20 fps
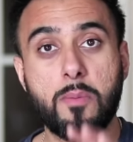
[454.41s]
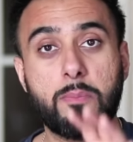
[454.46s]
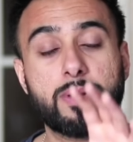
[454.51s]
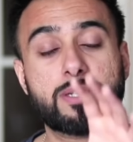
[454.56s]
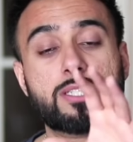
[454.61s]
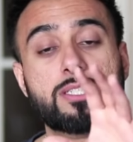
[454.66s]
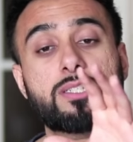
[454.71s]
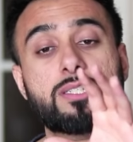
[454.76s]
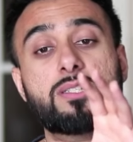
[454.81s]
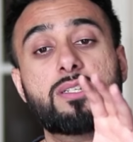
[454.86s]

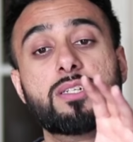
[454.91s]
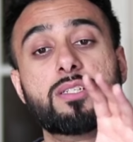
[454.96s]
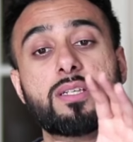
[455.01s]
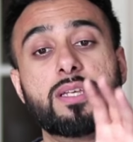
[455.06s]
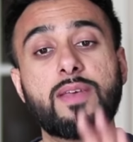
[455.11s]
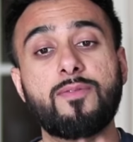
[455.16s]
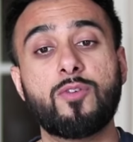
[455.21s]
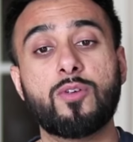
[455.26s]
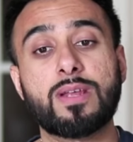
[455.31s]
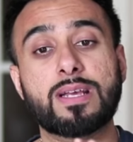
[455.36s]
But just to
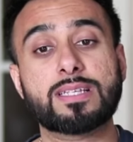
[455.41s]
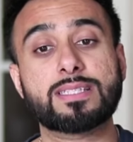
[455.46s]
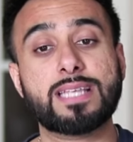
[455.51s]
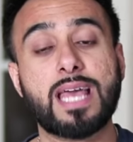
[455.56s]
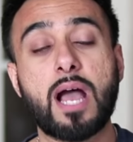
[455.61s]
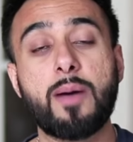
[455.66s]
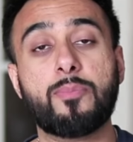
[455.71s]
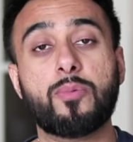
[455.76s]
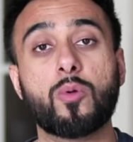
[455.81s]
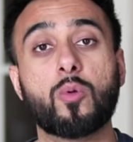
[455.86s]
give you an
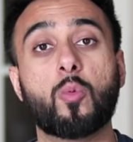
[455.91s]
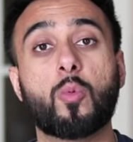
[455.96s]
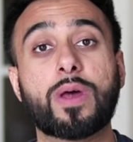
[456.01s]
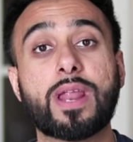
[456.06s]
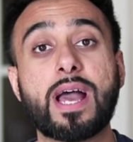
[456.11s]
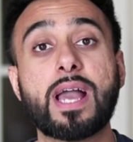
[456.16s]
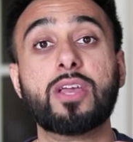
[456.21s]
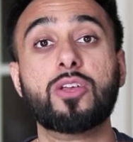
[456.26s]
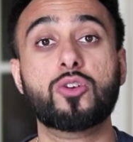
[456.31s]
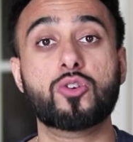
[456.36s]
example, what
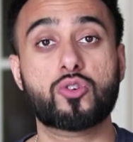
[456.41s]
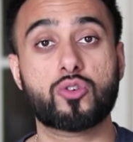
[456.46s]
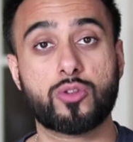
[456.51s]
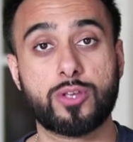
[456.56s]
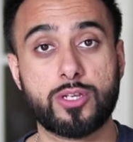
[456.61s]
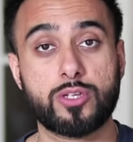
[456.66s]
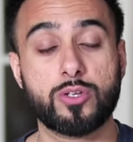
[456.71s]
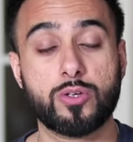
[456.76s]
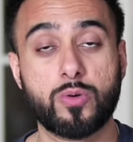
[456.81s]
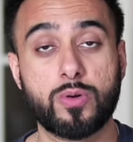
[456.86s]
I
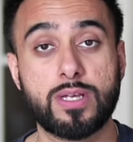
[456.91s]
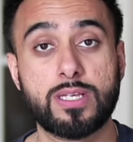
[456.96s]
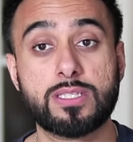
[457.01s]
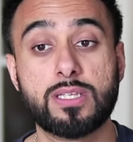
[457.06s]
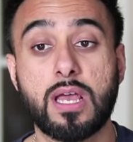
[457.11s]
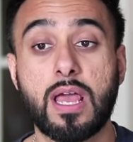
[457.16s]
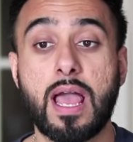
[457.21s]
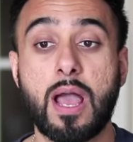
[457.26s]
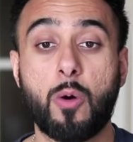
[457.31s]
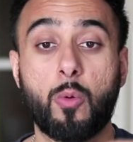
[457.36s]
usually do is
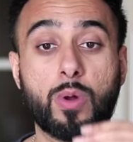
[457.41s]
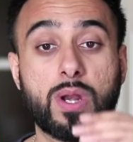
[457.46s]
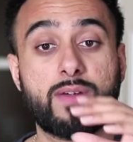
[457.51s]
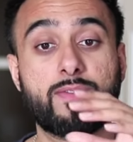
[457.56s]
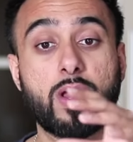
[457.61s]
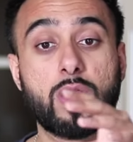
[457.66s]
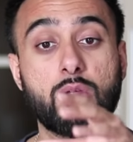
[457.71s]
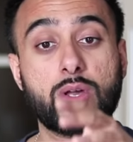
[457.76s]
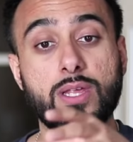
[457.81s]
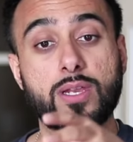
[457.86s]

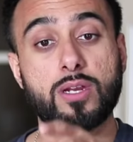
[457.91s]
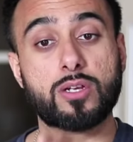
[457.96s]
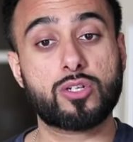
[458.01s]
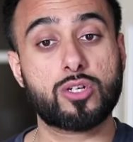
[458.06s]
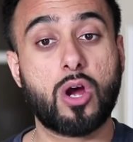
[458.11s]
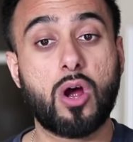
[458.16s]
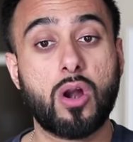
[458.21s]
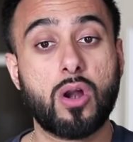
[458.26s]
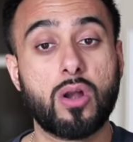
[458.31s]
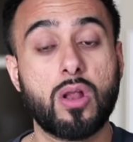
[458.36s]
whenever I look at a
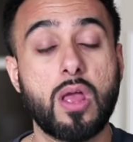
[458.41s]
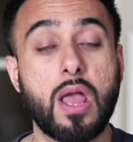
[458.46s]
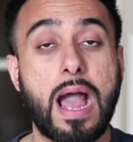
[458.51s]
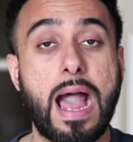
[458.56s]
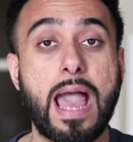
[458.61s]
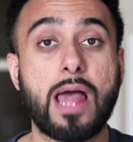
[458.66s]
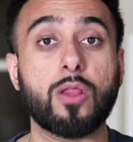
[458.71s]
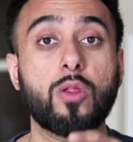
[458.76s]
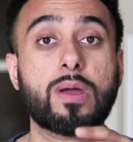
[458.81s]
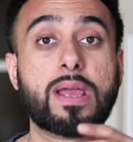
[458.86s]
chart,
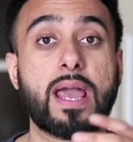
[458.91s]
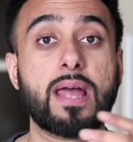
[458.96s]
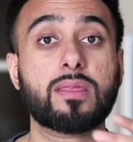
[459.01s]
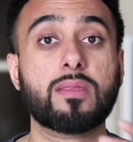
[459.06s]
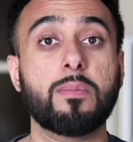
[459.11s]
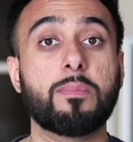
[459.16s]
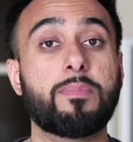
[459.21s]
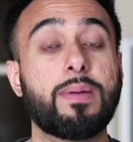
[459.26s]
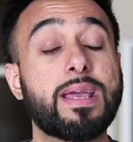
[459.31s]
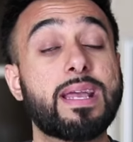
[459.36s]
I look at
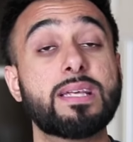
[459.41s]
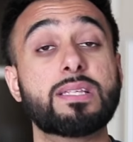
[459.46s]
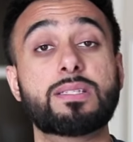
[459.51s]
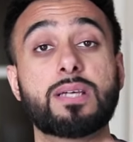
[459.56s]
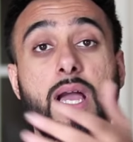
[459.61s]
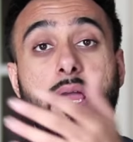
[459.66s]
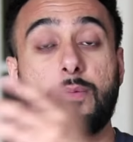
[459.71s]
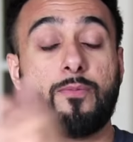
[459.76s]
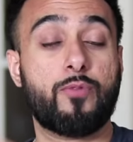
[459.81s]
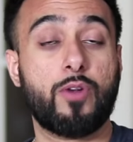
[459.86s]
the biggest
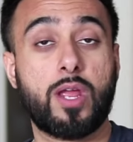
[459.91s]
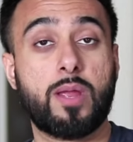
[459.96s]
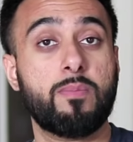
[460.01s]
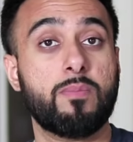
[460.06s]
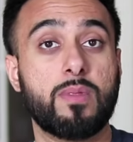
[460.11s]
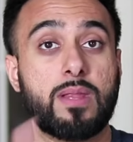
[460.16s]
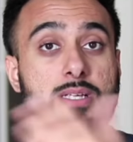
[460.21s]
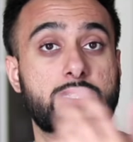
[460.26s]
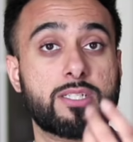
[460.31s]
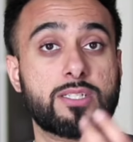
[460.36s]
time
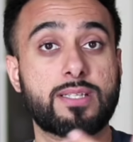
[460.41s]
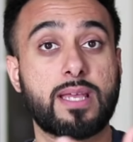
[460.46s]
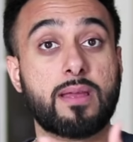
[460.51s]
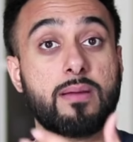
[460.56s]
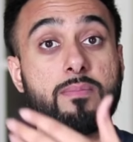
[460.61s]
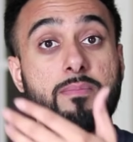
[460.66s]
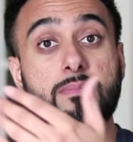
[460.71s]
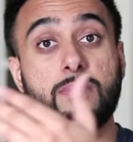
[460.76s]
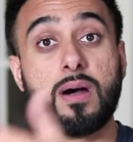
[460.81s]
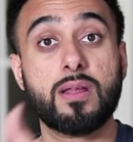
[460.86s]
frame, let's just
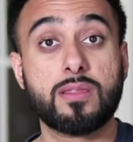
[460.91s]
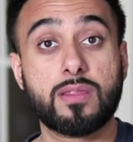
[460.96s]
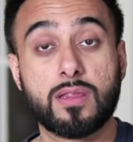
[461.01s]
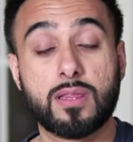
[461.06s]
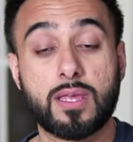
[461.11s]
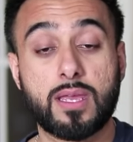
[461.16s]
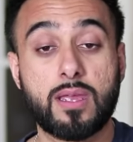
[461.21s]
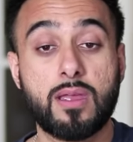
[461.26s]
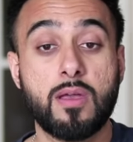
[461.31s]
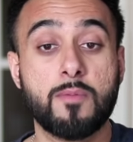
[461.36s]
say
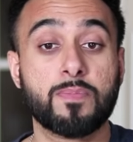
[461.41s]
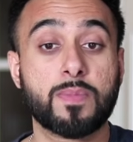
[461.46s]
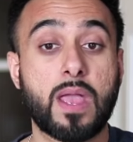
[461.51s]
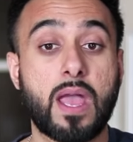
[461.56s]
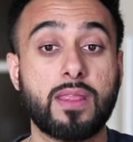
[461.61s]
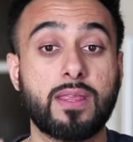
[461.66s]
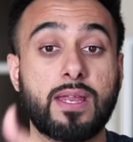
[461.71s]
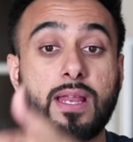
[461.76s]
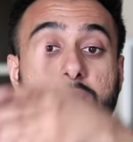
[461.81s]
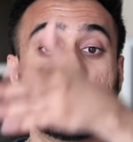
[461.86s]
monthly,
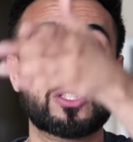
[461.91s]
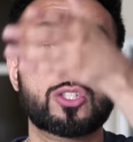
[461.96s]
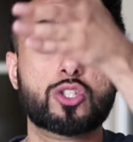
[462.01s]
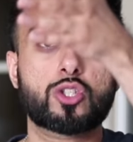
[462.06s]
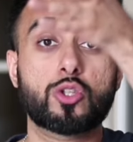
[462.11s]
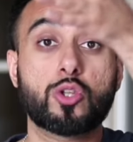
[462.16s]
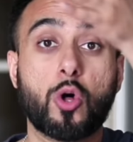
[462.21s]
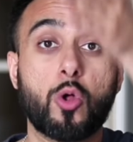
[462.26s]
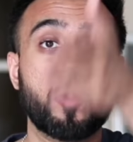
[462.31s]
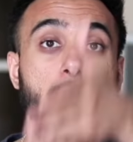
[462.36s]
and then I
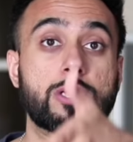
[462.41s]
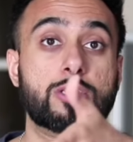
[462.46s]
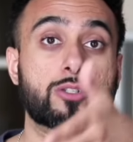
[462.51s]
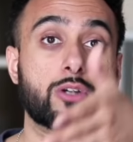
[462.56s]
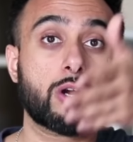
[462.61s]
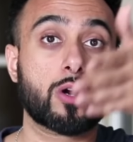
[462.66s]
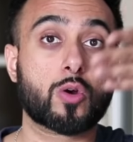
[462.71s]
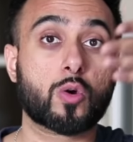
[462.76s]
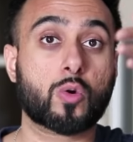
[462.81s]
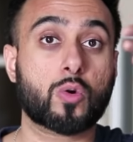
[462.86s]
slowly
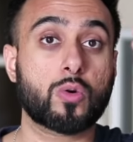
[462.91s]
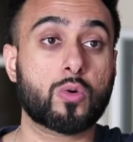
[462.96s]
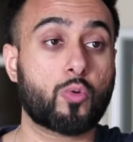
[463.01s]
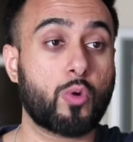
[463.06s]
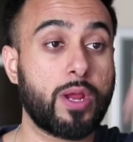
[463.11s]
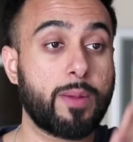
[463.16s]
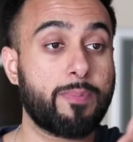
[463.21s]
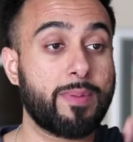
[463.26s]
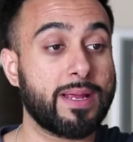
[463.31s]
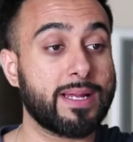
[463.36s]
start
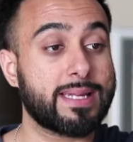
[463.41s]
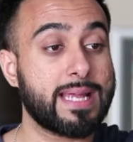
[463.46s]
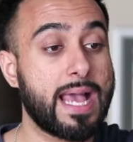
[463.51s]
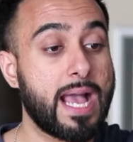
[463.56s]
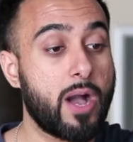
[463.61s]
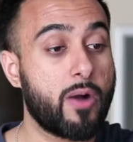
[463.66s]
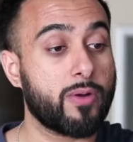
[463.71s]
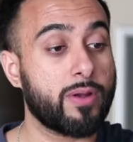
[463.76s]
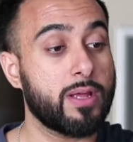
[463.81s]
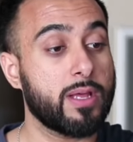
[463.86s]
creeping
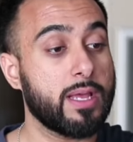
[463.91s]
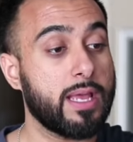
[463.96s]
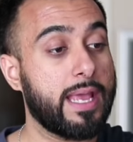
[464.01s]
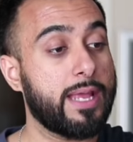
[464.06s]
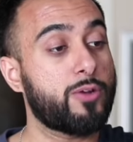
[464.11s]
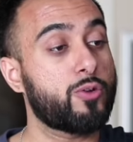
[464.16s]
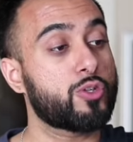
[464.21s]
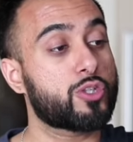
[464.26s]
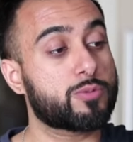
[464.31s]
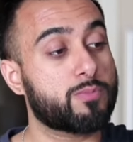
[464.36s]
down
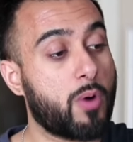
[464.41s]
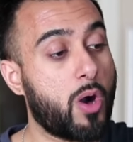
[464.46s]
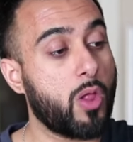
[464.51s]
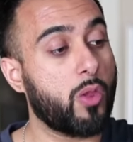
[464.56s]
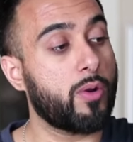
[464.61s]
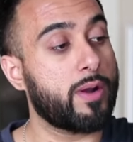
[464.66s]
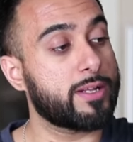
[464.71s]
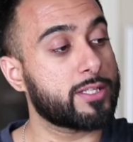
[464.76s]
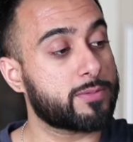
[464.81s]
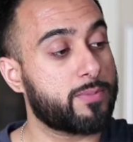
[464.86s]
into
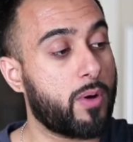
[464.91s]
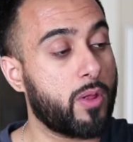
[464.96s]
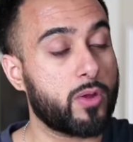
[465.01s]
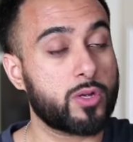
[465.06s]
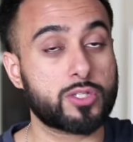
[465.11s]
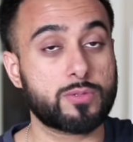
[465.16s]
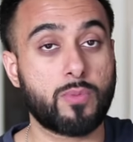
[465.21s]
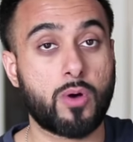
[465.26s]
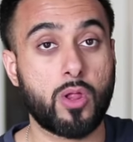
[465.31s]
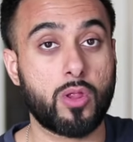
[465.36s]
smaller and
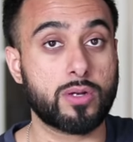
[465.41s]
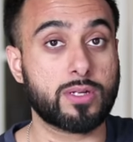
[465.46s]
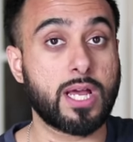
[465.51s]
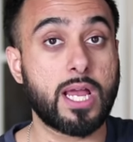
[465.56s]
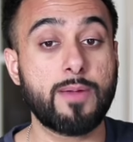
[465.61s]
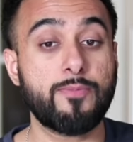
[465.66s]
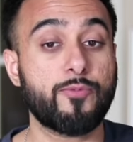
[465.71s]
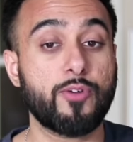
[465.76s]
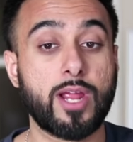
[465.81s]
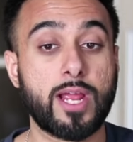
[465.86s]
smaller
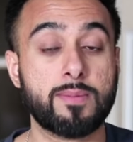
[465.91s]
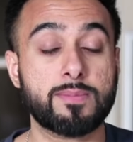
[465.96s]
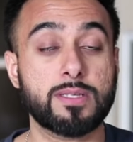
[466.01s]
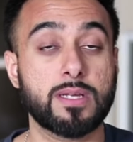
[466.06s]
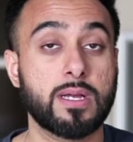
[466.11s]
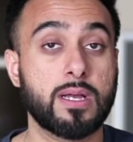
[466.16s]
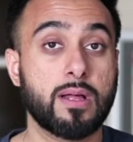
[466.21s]
time frames.